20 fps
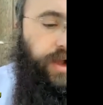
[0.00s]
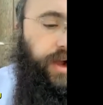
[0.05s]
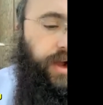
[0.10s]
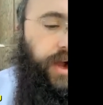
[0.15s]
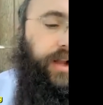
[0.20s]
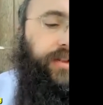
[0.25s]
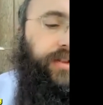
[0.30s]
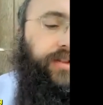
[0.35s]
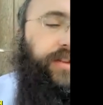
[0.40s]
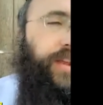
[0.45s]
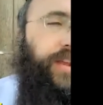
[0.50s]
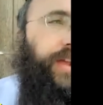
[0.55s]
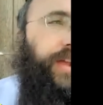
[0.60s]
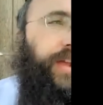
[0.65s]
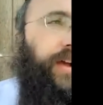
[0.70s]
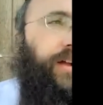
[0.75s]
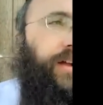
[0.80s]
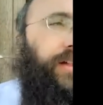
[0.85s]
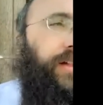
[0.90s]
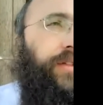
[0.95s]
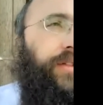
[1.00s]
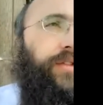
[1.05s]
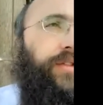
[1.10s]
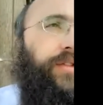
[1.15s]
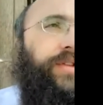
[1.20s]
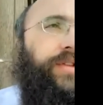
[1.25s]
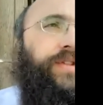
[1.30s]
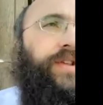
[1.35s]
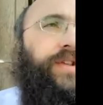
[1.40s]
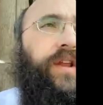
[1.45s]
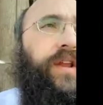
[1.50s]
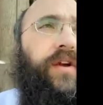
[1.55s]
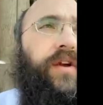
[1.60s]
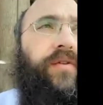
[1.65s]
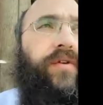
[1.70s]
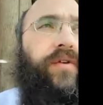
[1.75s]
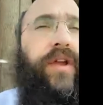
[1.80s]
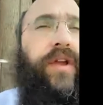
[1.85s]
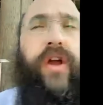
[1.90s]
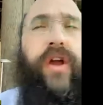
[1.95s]
Until the
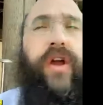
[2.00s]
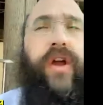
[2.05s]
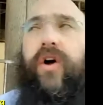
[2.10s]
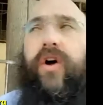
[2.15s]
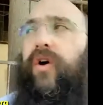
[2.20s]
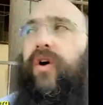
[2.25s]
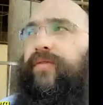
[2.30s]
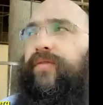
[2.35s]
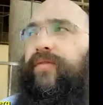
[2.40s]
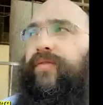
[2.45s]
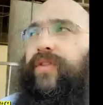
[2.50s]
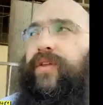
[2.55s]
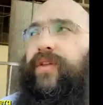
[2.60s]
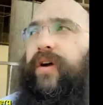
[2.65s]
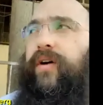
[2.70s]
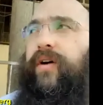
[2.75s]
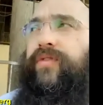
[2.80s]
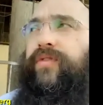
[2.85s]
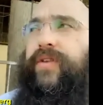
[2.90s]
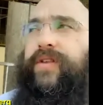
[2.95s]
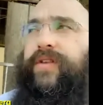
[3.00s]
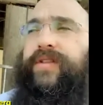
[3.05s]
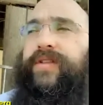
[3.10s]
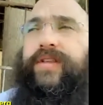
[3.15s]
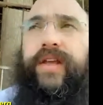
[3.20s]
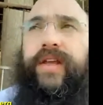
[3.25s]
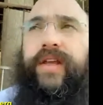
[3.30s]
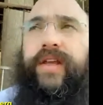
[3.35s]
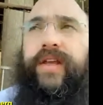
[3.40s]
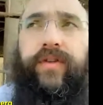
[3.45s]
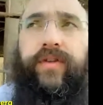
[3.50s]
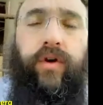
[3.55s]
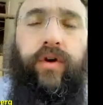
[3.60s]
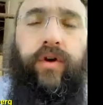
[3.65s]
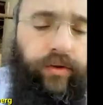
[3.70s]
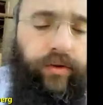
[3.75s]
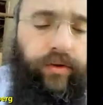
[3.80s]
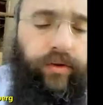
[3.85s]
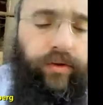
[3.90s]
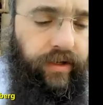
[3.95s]
scenario of the sin of the
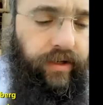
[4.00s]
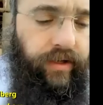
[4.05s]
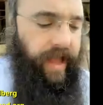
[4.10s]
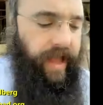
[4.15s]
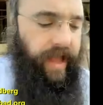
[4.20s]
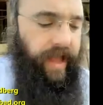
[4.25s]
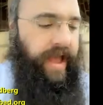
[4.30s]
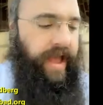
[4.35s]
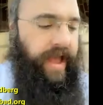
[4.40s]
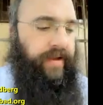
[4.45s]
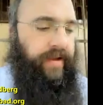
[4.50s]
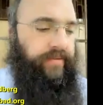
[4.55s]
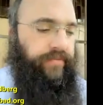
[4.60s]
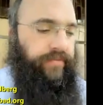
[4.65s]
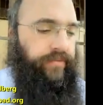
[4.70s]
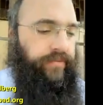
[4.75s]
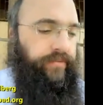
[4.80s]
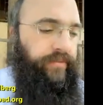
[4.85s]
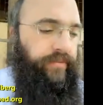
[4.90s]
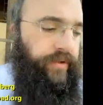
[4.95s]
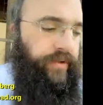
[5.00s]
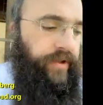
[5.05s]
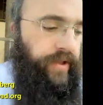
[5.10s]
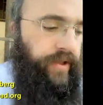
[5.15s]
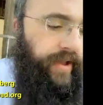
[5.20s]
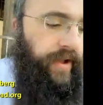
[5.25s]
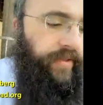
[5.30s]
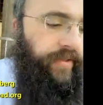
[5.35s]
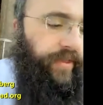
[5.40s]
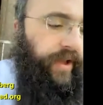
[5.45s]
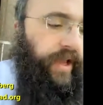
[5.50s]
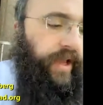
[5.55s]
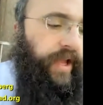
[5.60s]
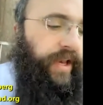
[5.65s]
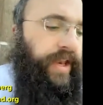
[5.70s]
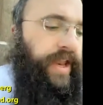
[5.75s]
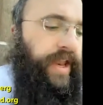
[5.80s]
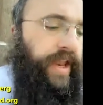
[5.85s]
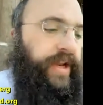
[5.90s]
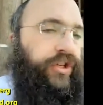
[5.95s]
golden calf, the
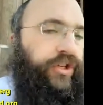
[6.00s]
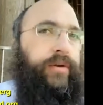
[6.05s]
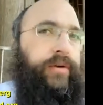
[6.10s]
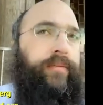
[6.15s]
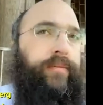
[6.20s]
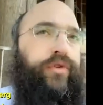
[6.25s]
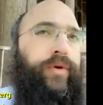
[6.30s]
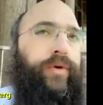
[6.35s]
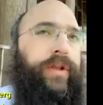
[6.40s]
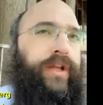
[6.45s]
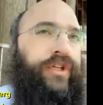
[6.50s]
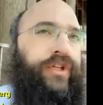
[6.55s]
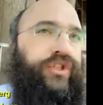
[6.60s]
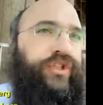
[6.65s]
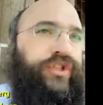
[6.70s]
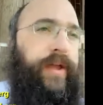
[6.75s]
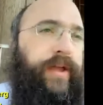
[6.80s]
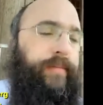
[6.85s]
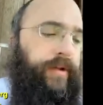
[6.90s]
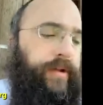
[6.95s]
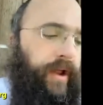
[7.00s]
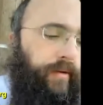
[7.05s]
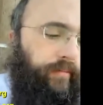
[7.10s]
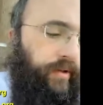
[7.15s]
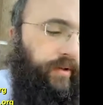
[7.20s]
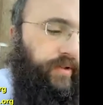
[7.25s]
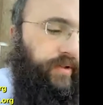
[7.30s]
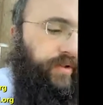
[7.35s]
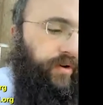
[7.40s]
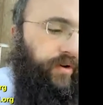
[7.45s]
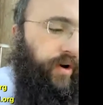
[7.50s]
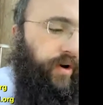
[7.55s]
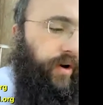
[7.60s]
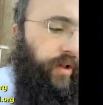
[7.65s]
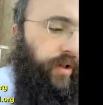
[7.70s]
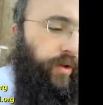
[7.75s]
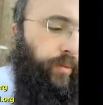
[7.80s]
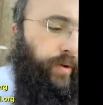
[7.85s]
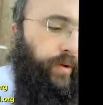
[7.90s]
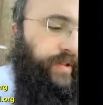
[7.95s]
connection between Hashem and Am
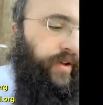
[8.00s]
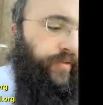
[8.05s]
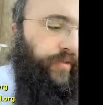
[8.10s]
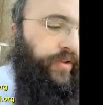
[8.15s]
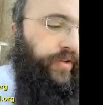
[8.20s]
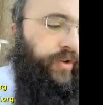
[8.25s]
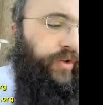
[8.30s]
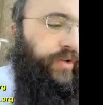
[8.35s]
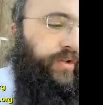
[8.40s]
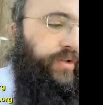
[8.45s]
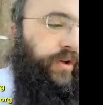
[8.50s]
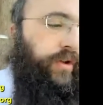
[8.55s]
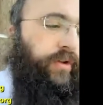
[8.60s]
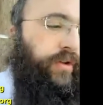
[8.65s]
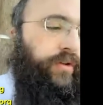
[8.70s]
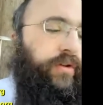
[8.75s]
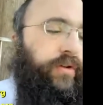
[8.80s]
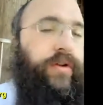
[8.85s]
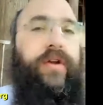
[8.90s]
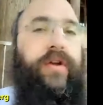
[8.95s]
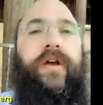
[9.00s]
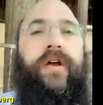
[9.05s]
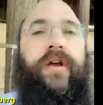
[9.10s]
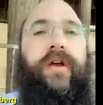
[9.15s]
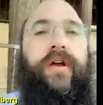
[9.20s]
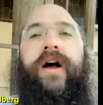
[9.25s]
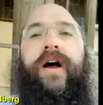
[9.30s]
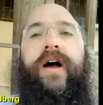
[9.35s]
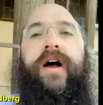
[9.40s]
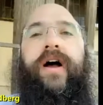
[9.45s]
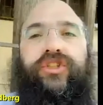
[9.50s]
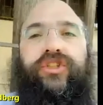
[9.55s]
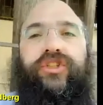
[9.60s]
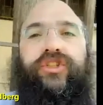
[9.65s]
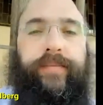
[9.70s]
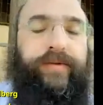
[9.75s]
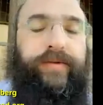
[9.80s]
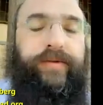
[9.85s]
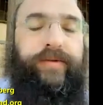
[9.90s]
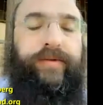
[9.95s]
Yisrael was self-understood. Hashem
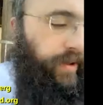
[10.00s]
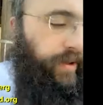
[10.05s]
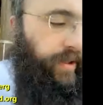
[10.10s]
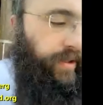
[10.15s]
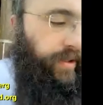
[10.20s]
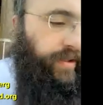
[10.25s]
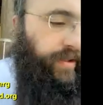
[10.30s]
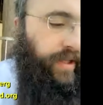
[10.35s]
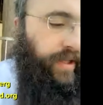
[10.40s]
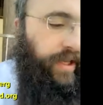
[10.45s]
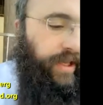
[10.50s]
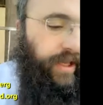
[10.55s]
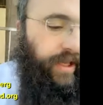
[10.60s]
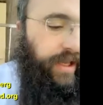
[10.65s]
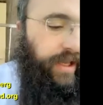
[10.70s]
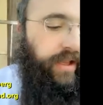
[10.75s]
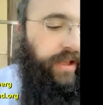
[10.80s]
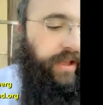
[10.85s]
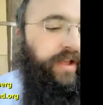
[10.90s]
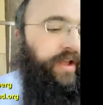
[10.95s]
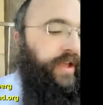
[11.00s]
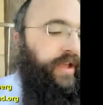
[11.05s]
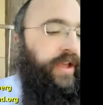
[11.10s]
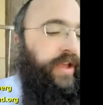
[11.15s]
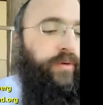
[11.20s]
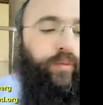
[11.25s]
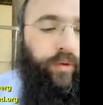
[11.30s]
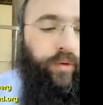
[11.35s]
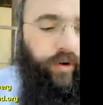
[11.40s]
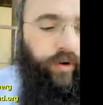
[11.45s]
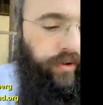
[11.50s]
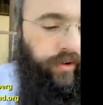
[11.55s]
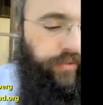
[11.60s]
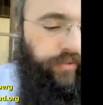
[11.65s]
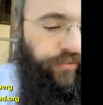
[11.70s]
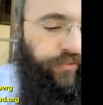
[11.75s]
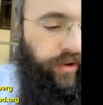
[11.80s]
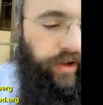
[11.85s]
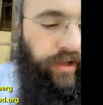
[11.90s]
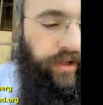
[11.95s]
split the sea. He worried
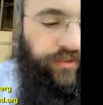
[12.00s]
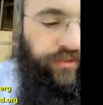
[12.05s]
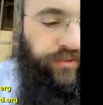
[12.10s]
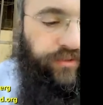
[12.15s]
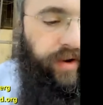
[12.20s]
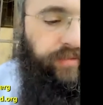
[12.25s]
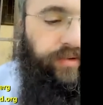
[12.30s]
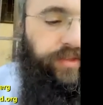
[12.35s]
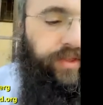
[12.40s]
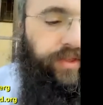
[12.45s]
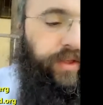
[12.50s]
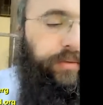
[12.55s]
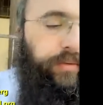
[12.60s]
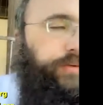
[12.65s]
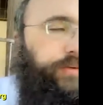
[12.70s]
for us for everything. He was